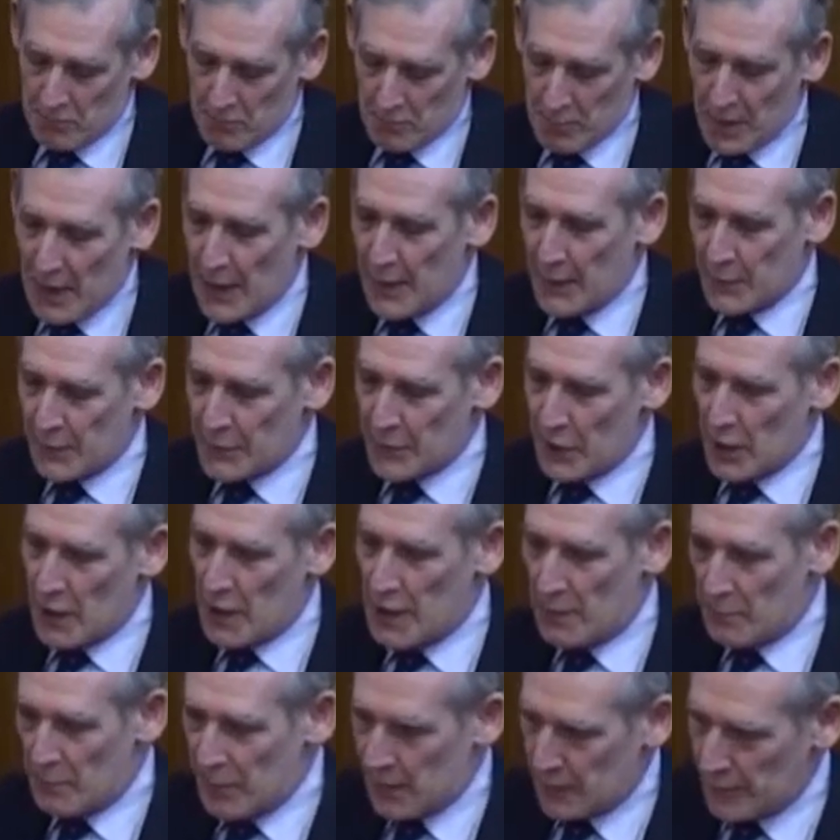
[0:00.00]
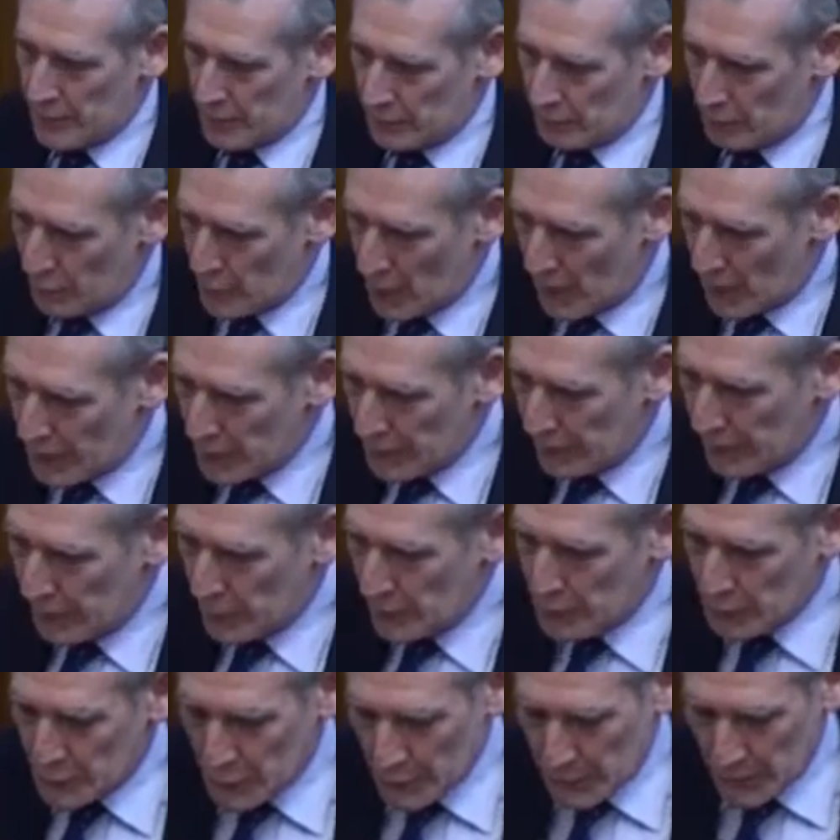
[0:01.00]
by the time it
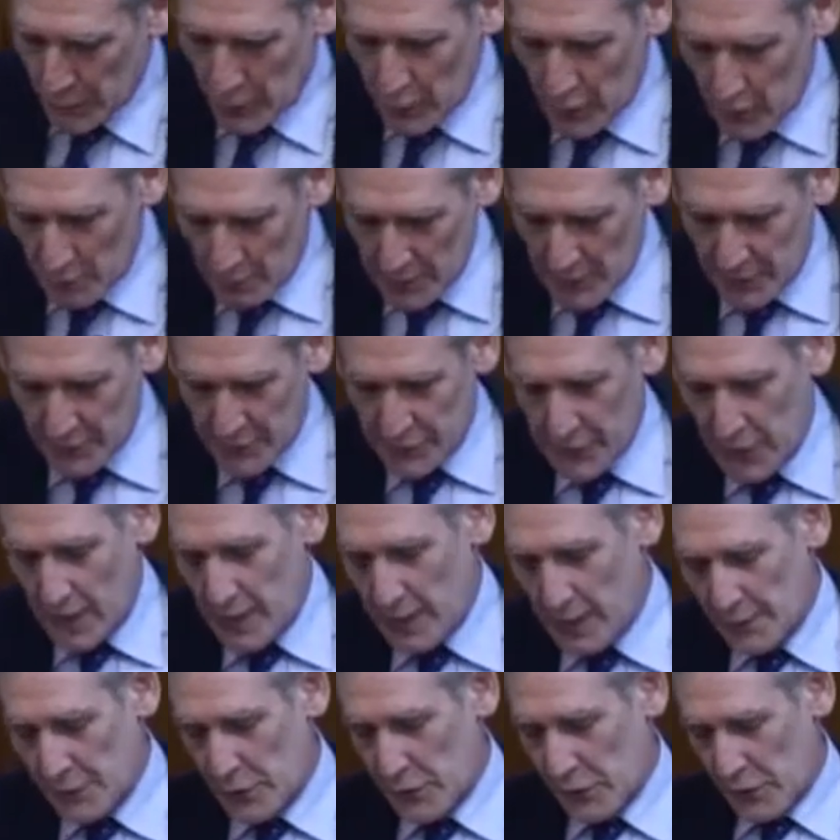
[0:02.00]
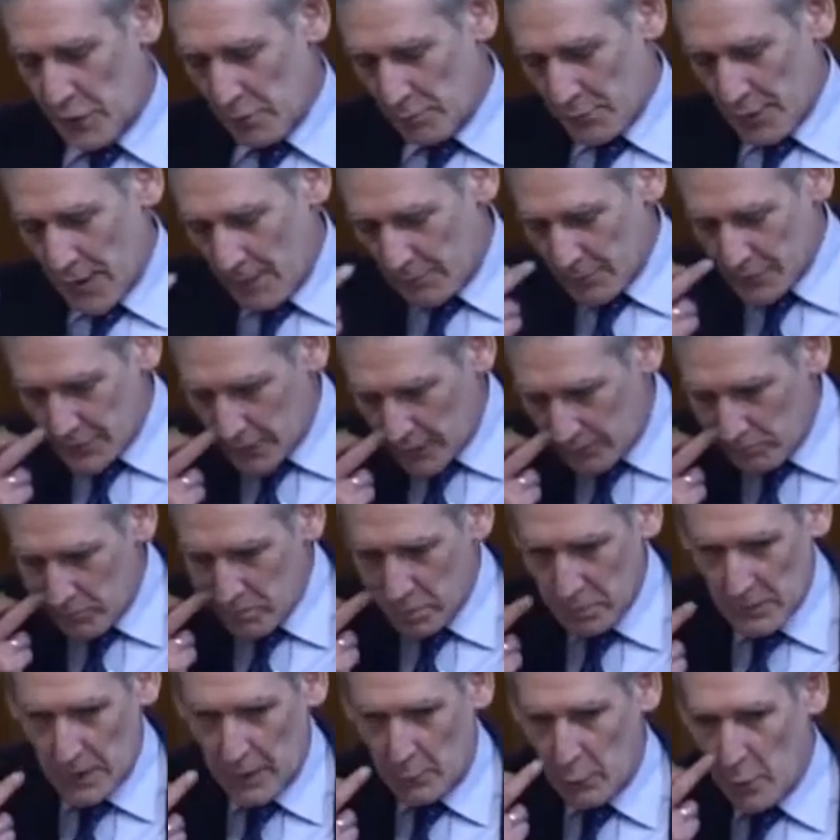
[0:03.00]
rendezvous with the comet, I don't know, perhaps I
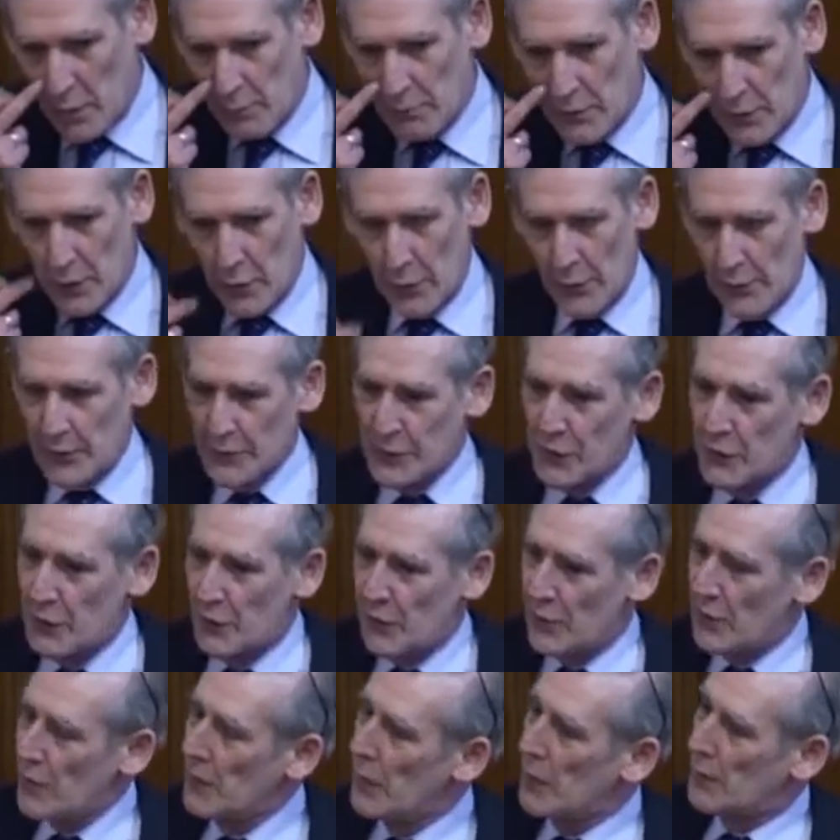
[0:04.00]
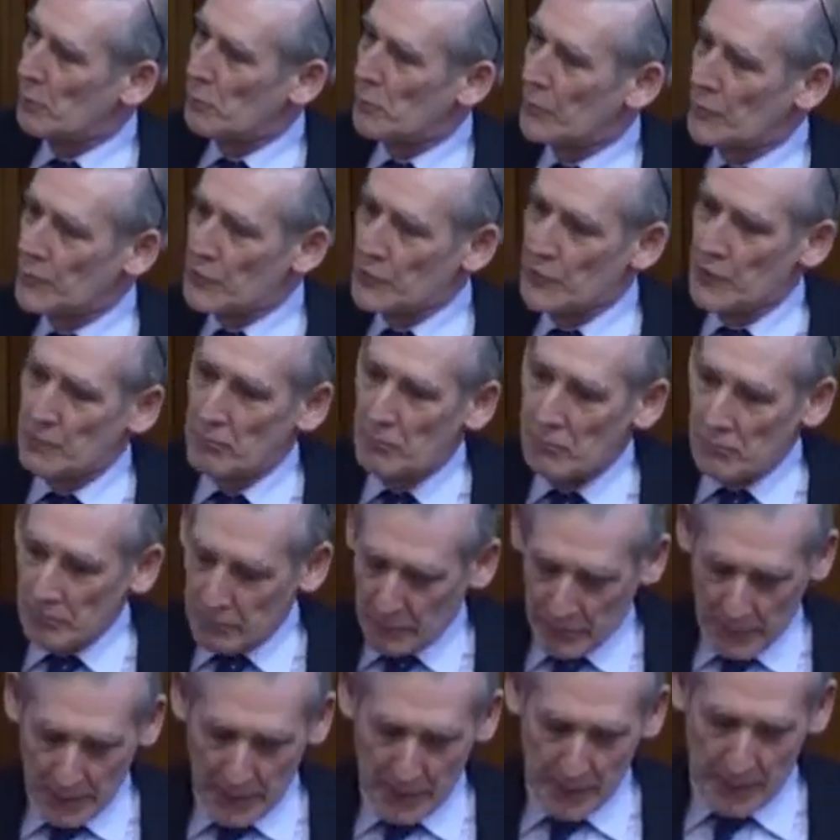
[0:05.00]
won't be on this Earth, but
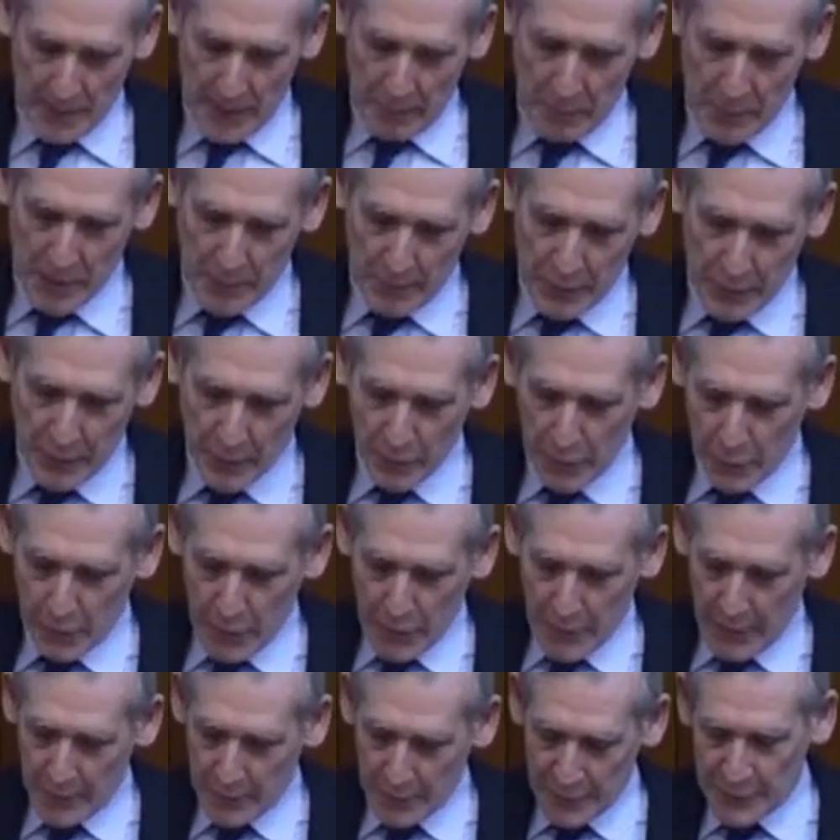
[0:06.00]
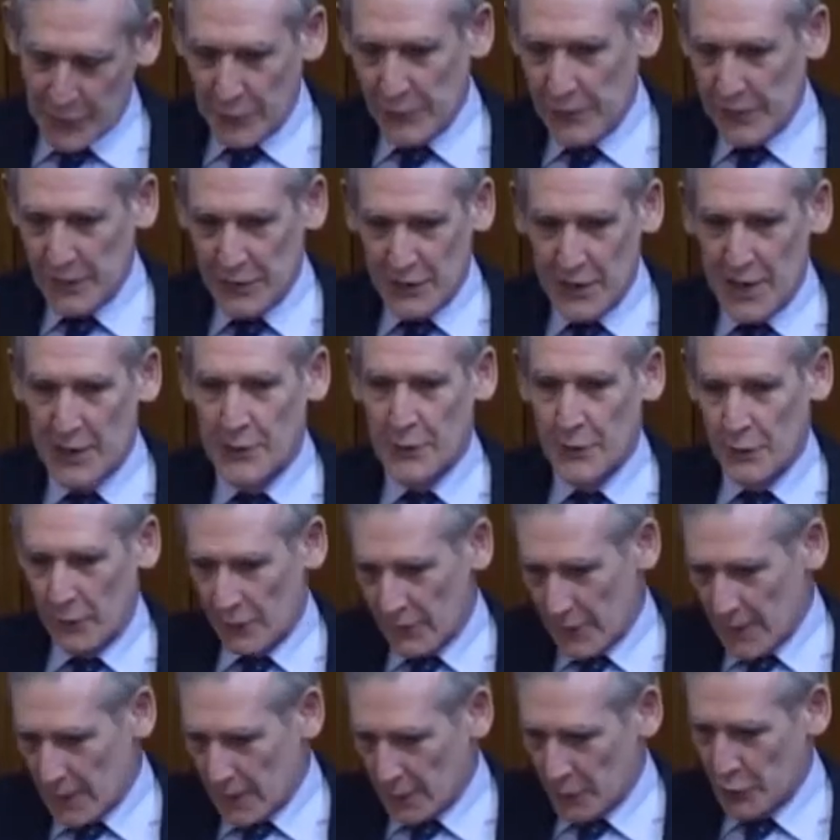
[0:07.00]
that may be a good thing, because if it doesn't
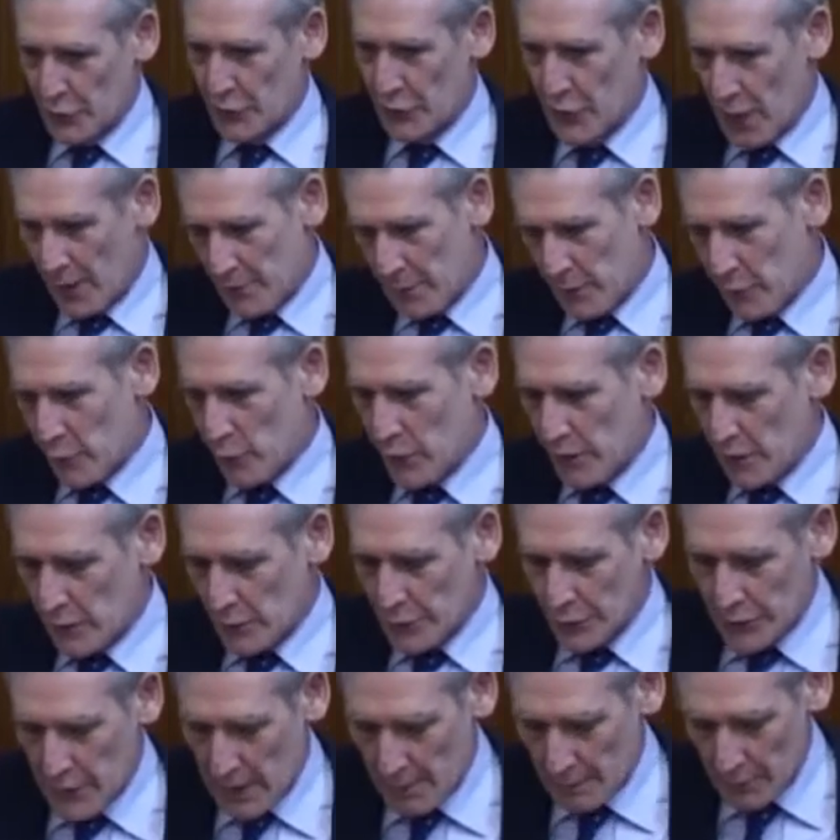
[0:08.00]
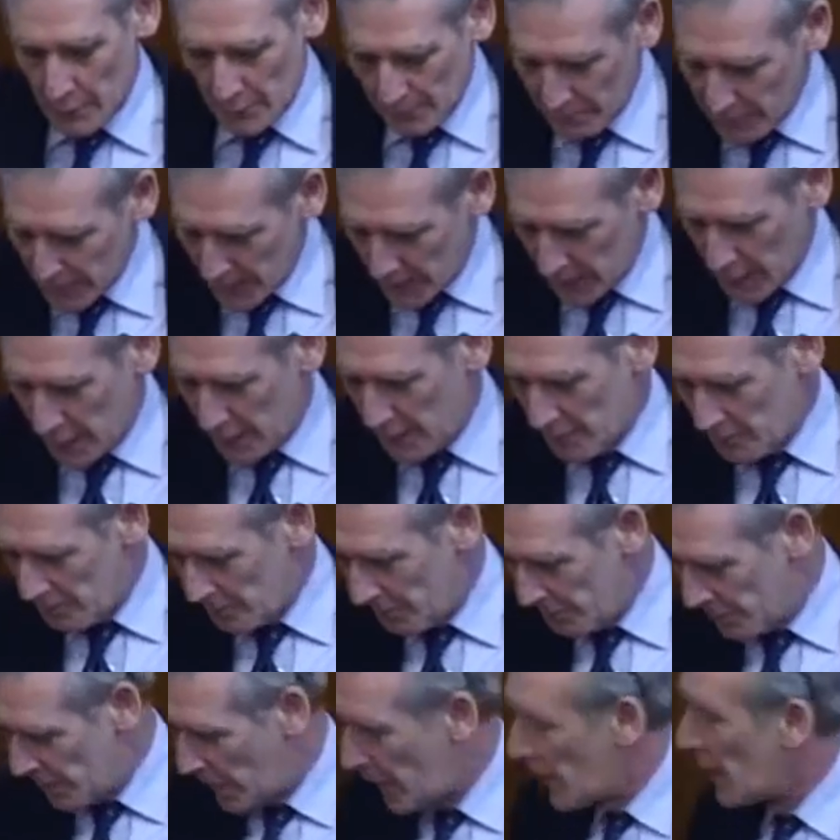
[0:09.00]
function, I'm in real trouble.
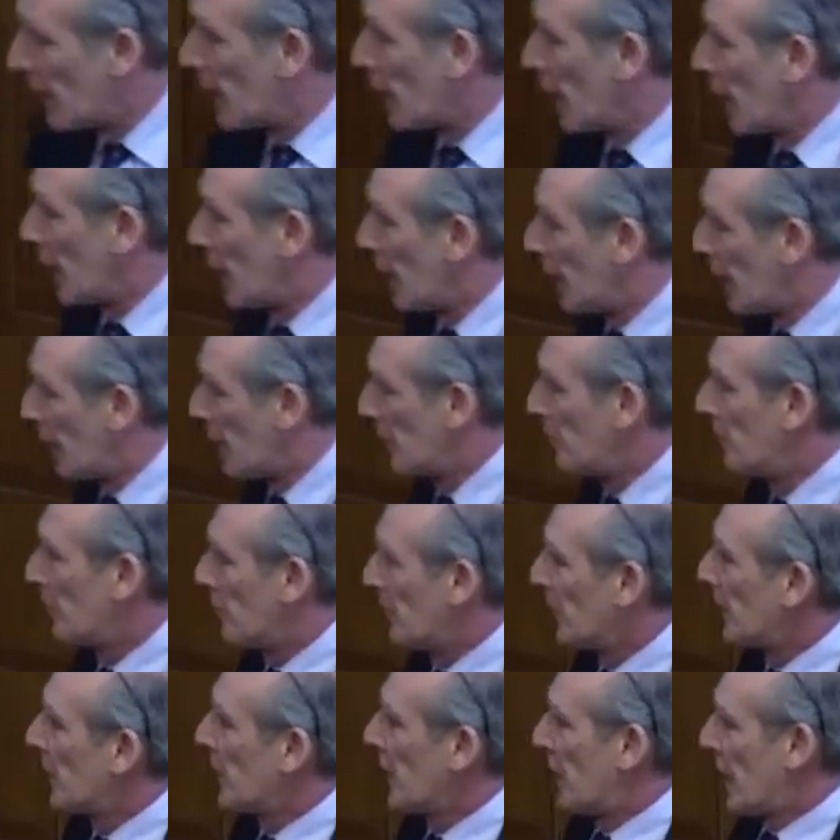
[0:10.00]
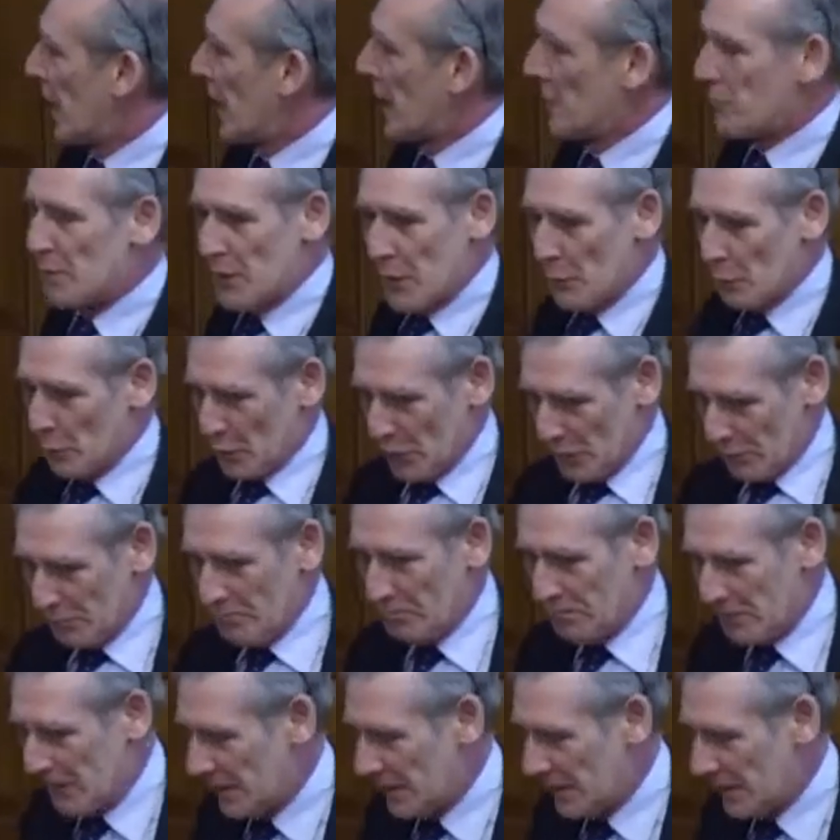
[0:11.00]
But it will.